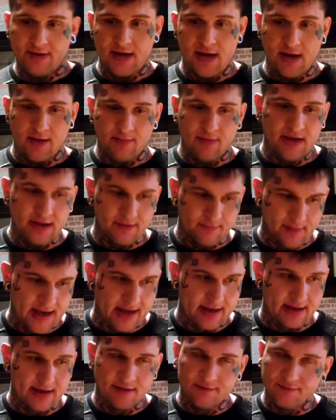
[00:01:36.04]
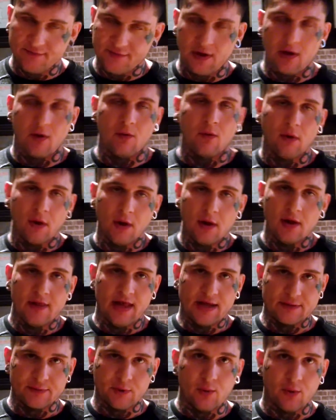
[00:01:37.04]
and be competitive, so
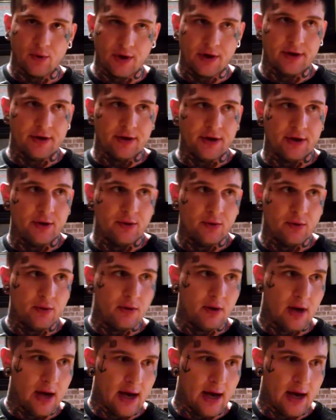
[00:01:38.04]
that's what we're going to do.